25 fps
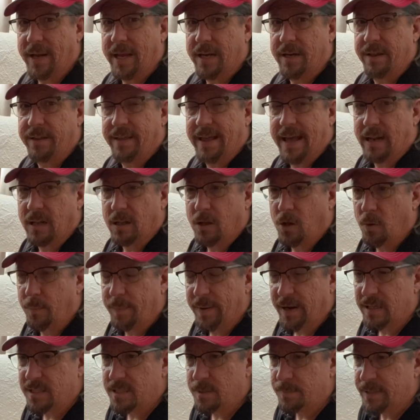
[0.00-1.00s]
into that a little
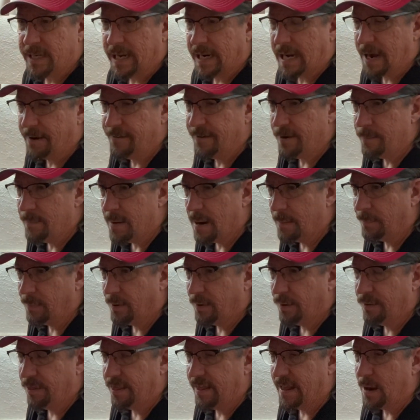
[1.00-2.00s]
bit. It seems like I
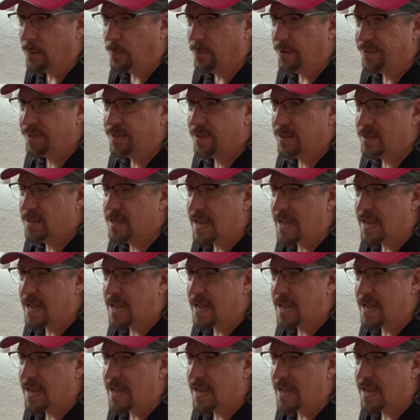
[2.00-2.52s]
remember that with